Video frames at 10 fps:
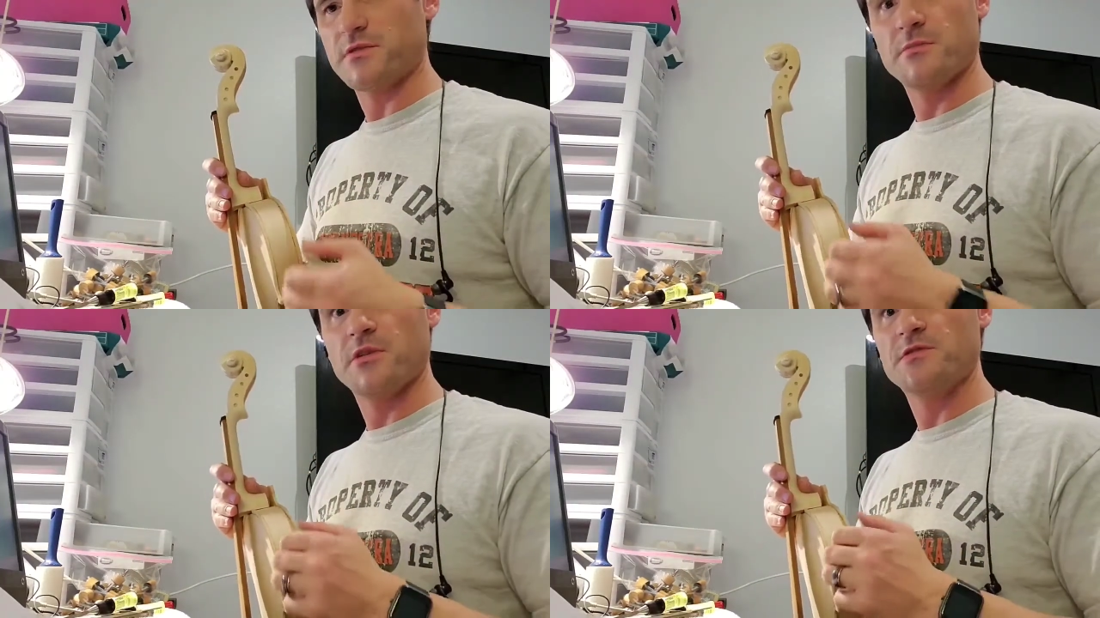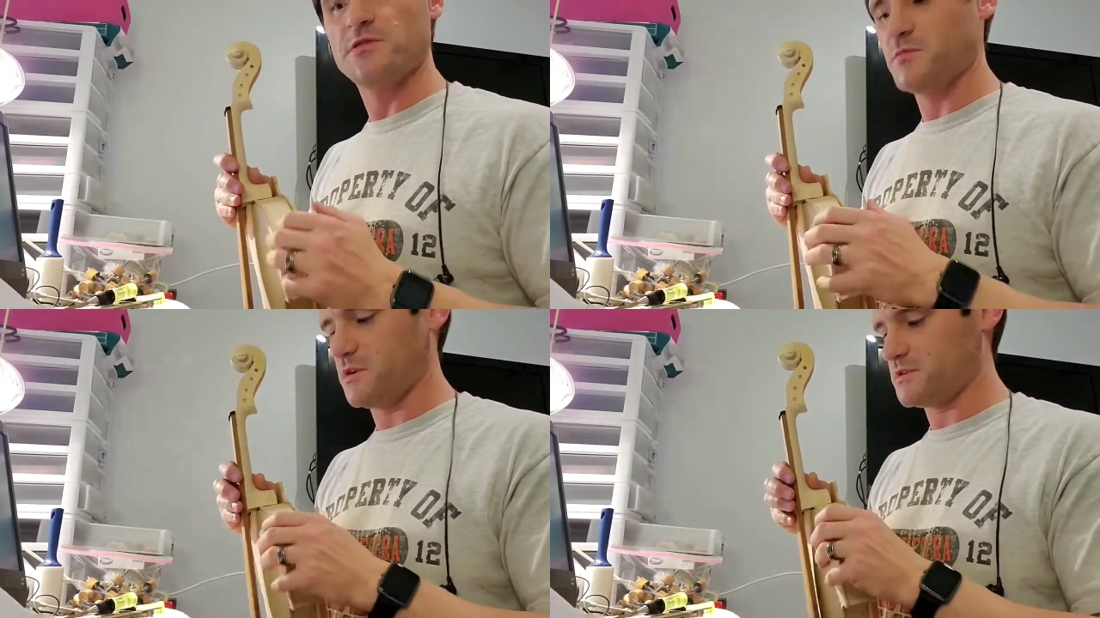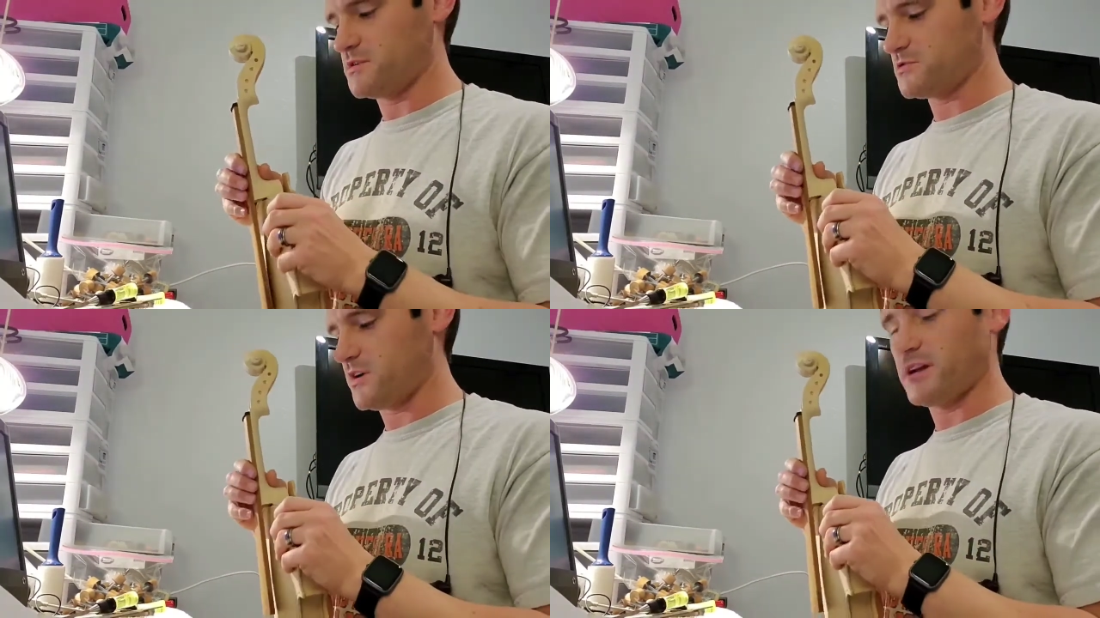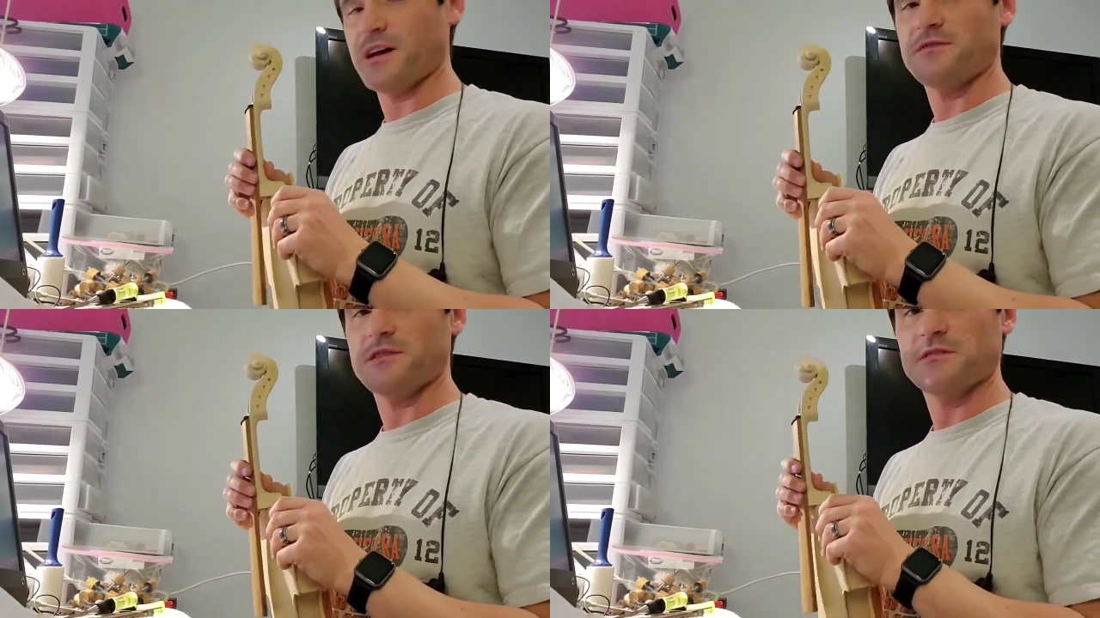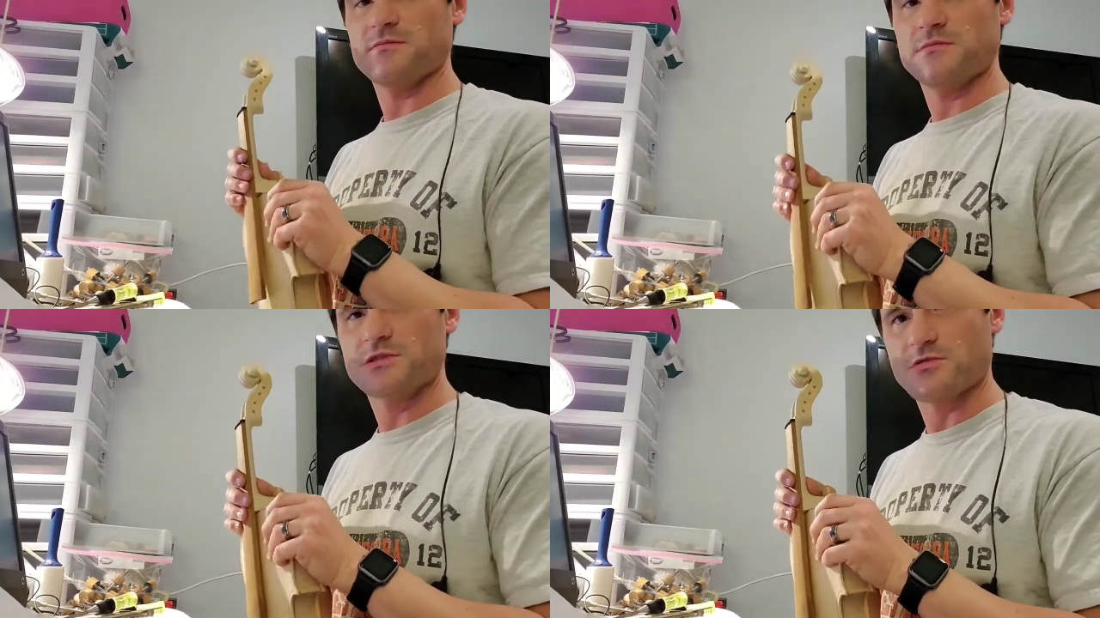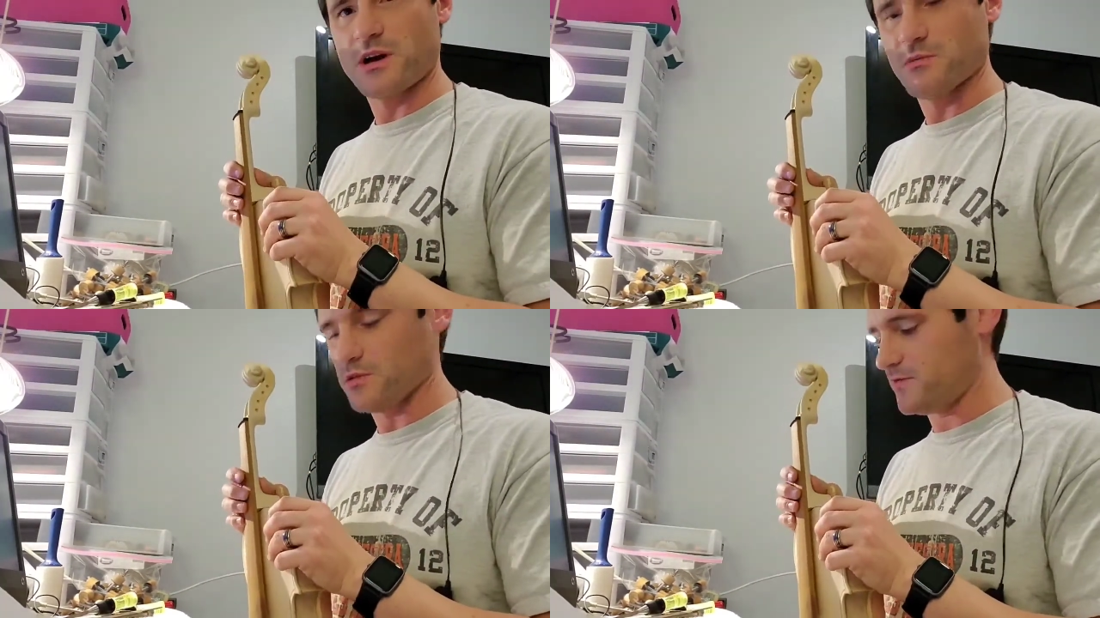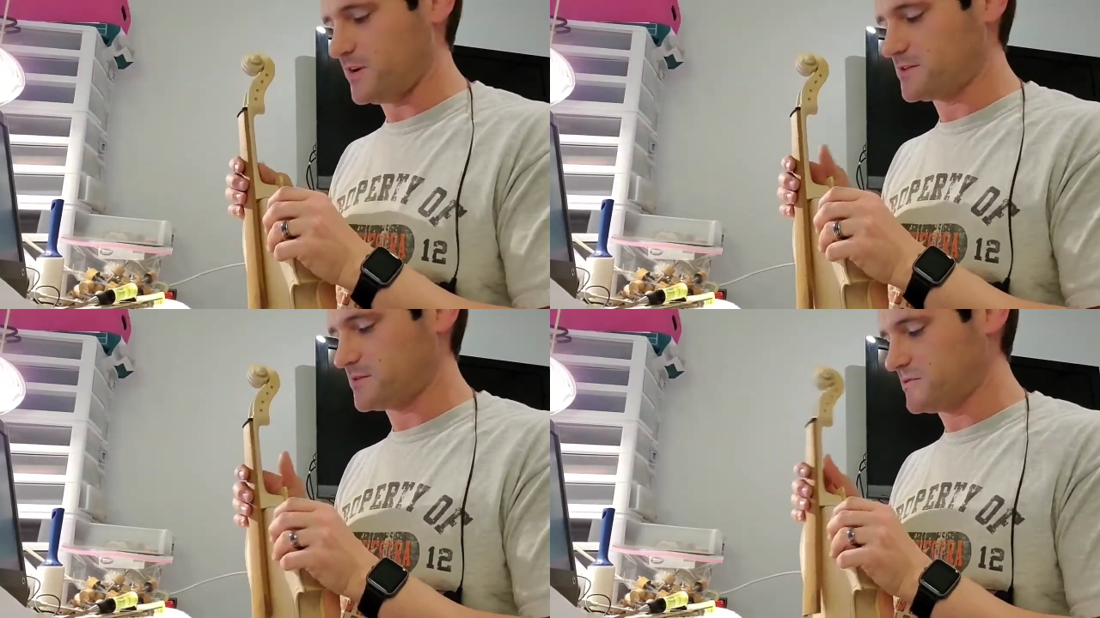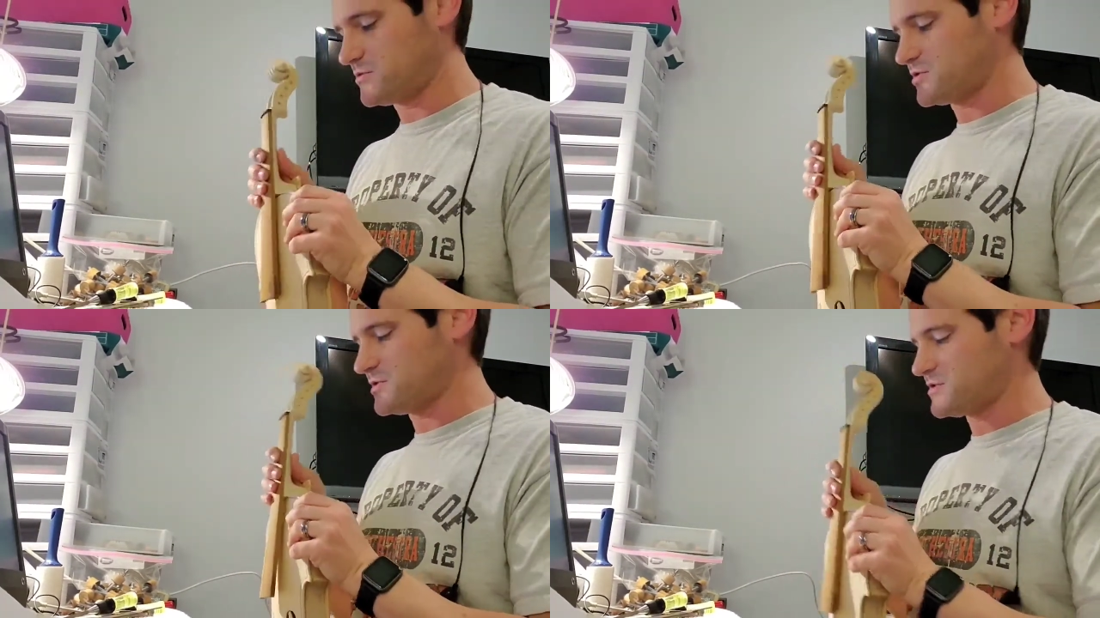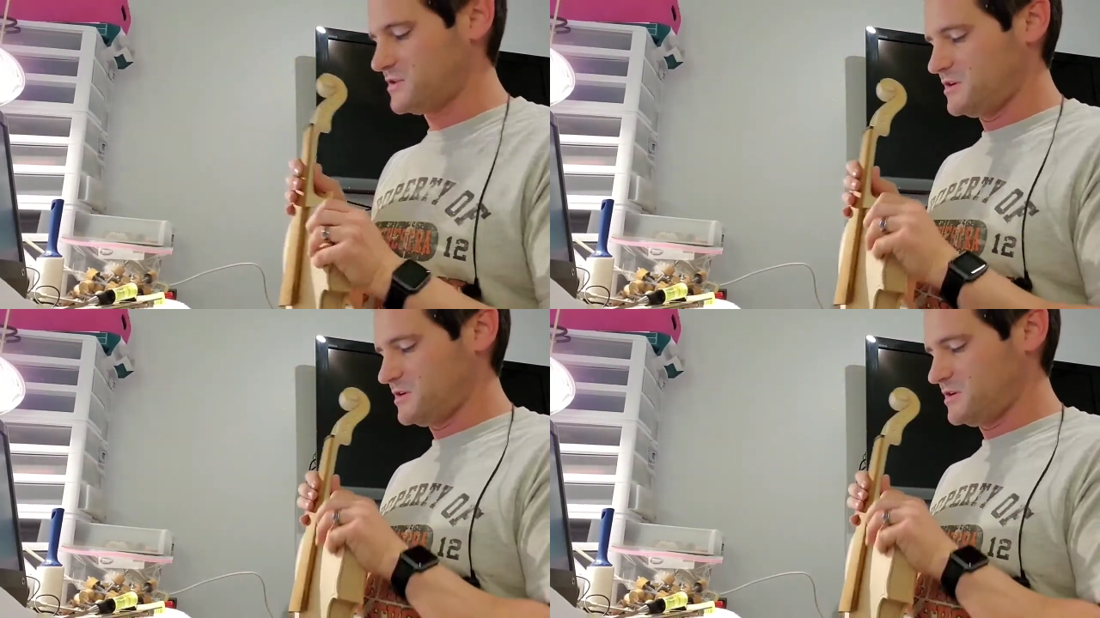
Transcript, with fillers: remove too much and try to have to scramble to find solutions.